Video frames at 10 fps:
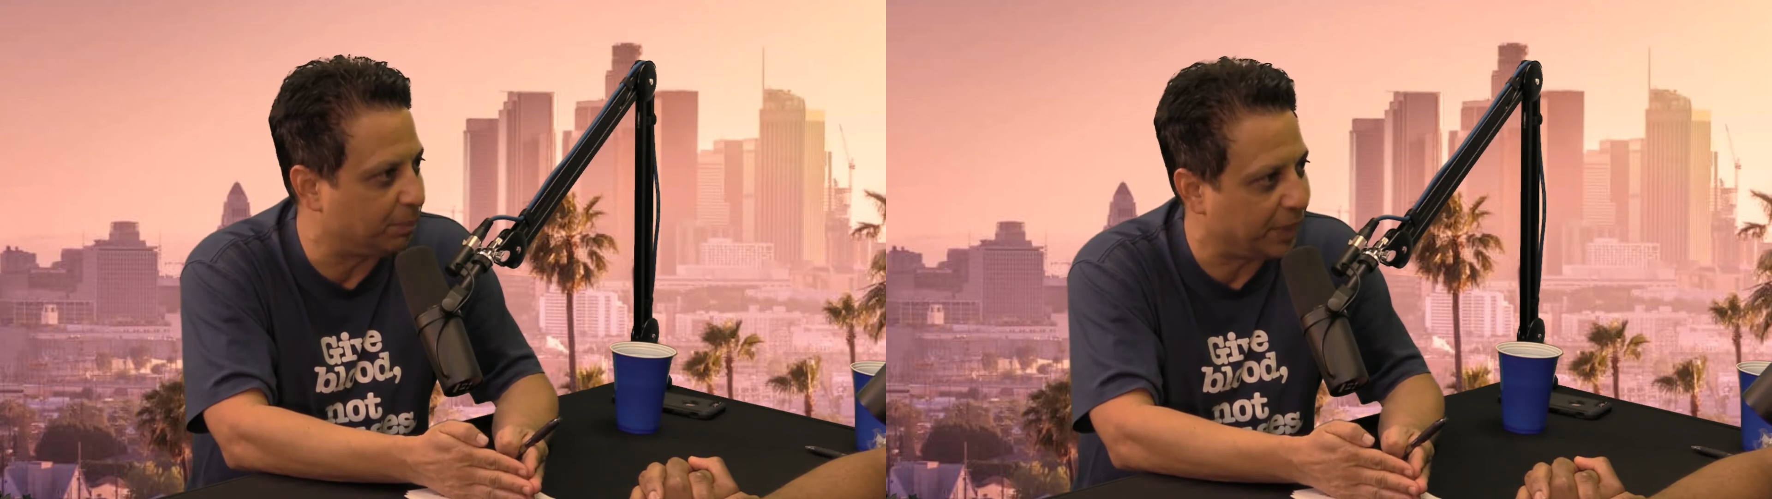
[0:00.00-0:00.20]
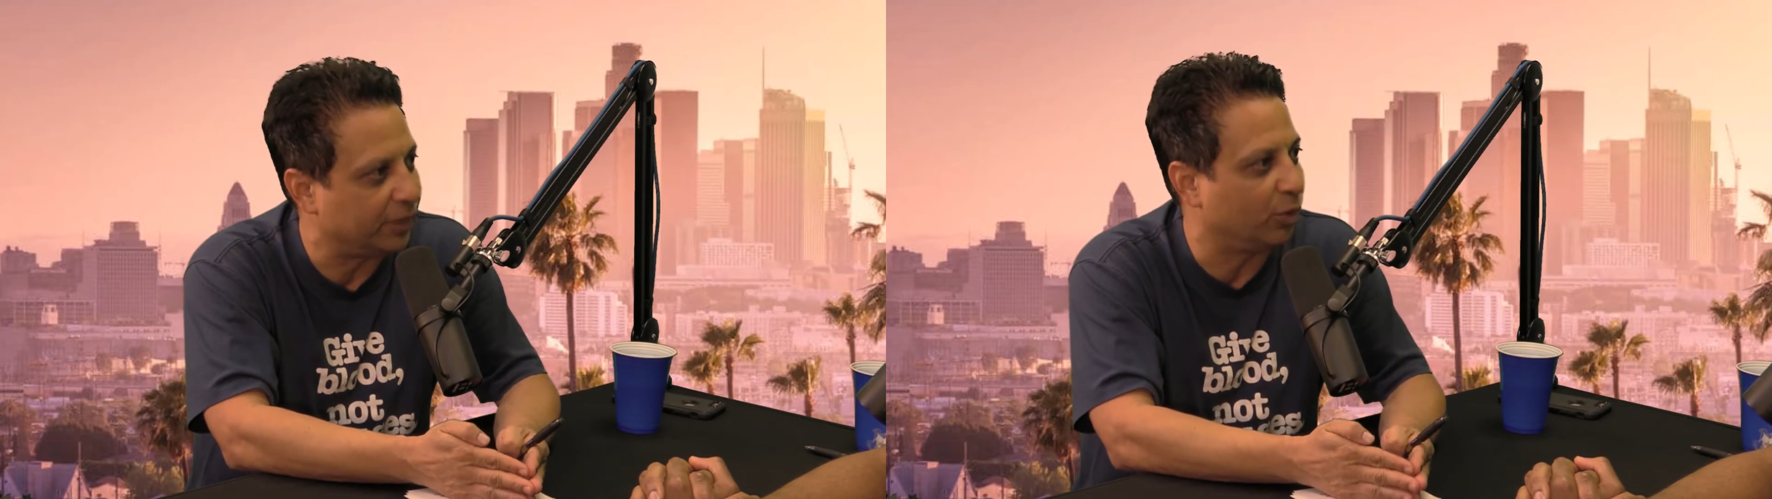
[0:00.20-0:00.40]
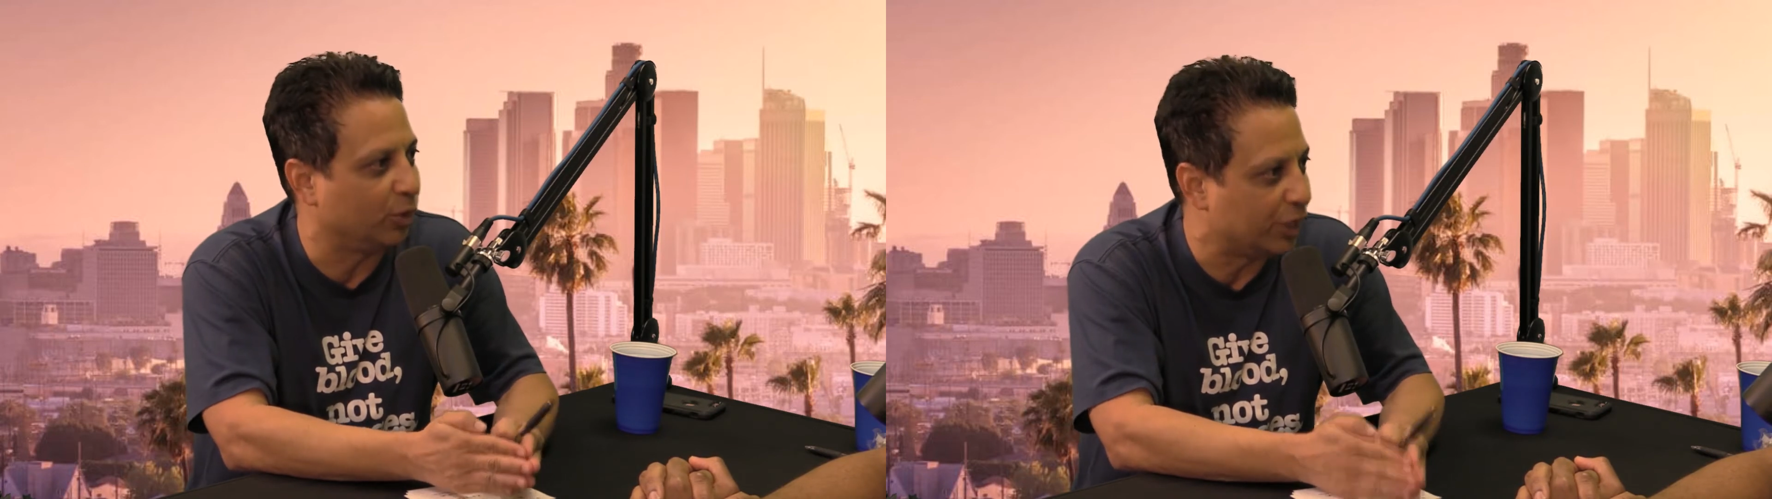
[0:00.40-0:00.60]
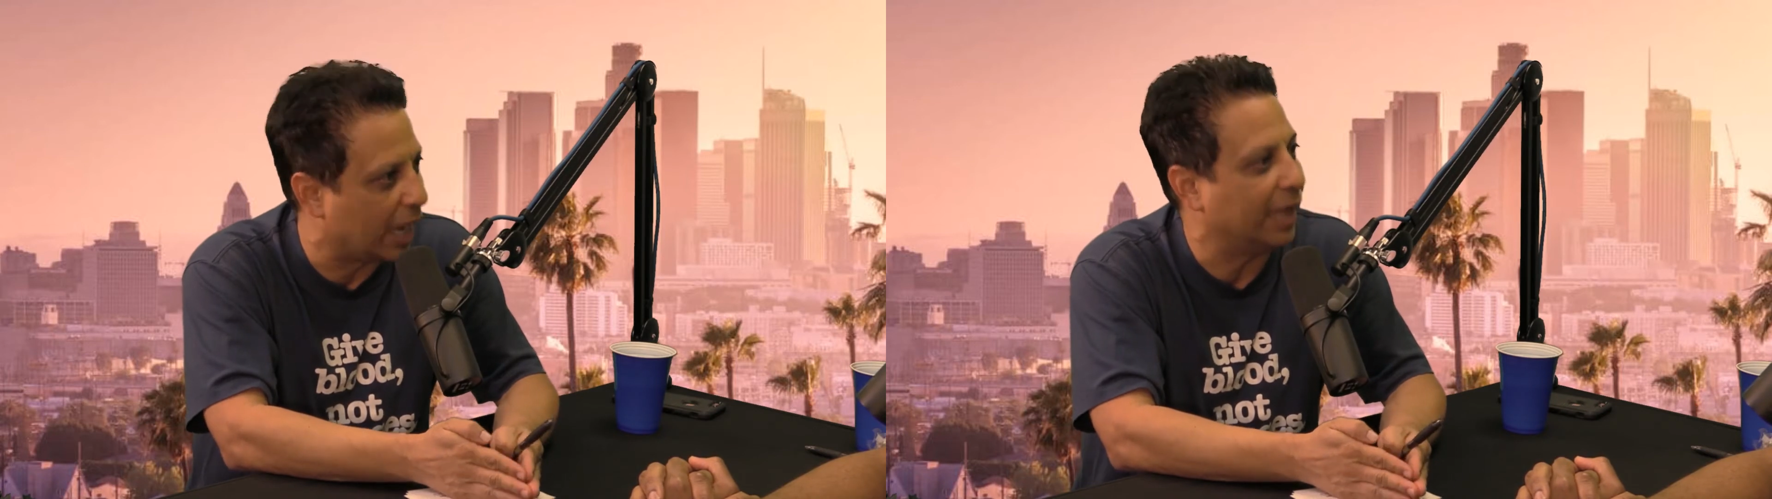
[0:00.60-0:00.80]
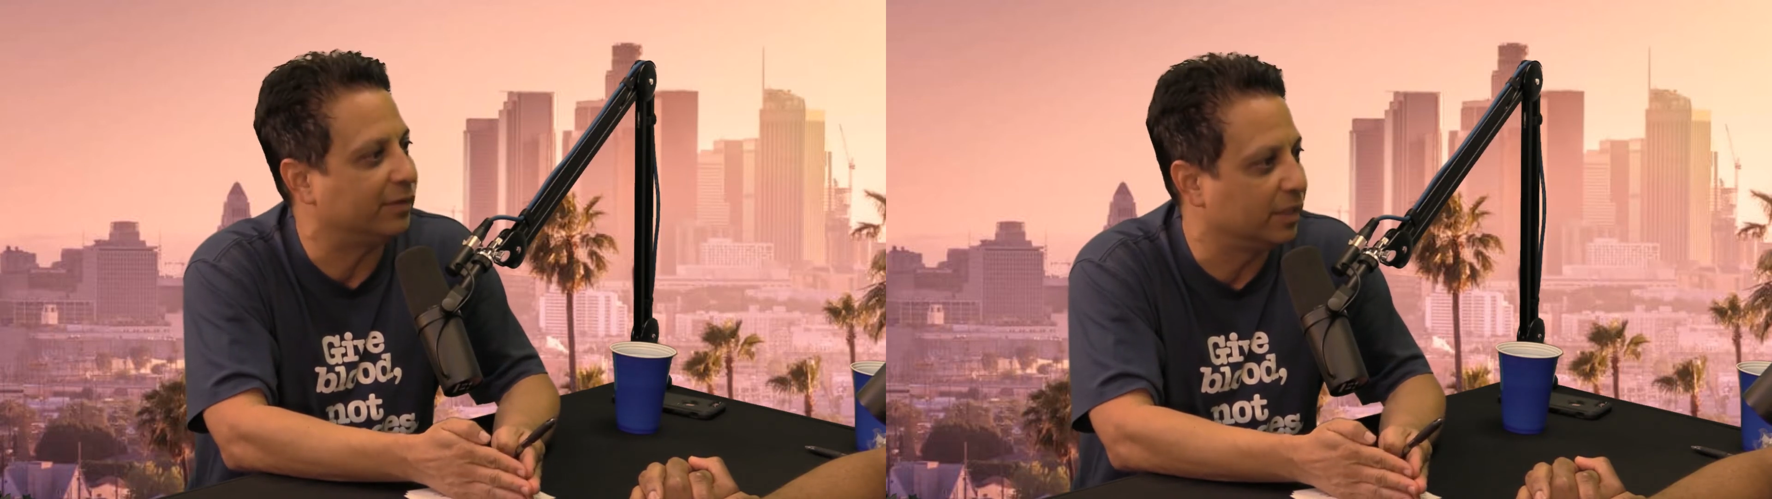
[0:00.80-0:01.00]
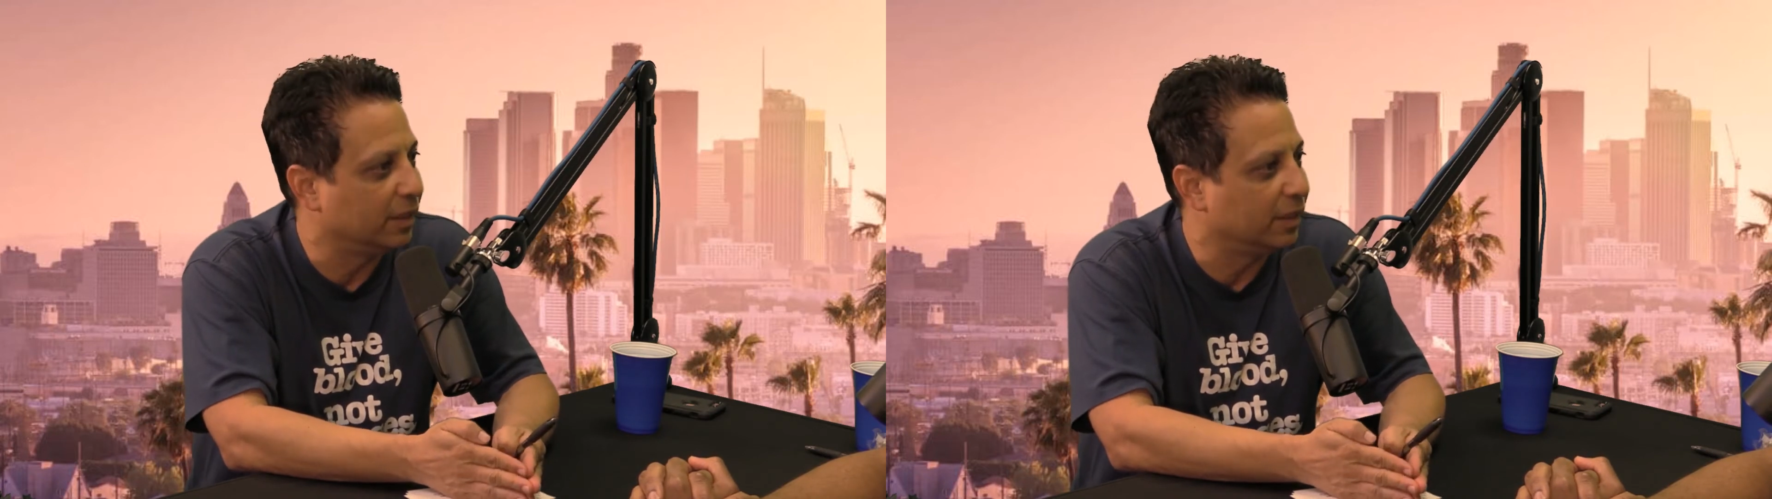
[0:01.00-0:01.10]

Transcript: bit or not.